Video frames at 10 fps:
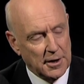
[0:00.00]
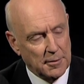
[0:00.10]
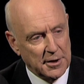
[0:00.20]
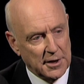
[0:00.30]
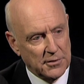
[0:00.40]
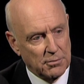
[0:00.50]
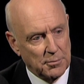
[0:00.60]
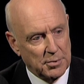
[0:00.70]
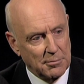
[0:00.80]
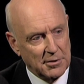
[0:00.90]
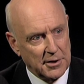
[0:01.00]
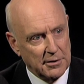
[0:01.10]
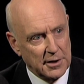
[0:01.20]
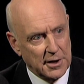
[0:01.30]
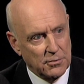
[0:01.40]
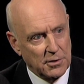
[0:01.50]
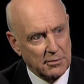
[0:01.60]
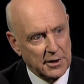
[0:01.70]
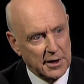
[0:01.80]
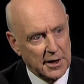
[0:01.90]
I mean, that's what people are doing. That's where
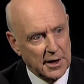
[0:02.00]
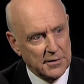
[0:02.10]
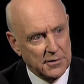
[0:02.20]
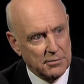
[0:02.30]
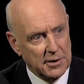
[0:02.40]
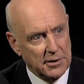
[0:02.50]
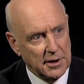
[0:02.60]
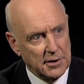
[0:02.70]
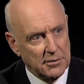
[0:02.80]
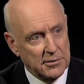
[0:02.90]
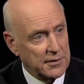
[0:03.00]
we get ours. That's where you get yours.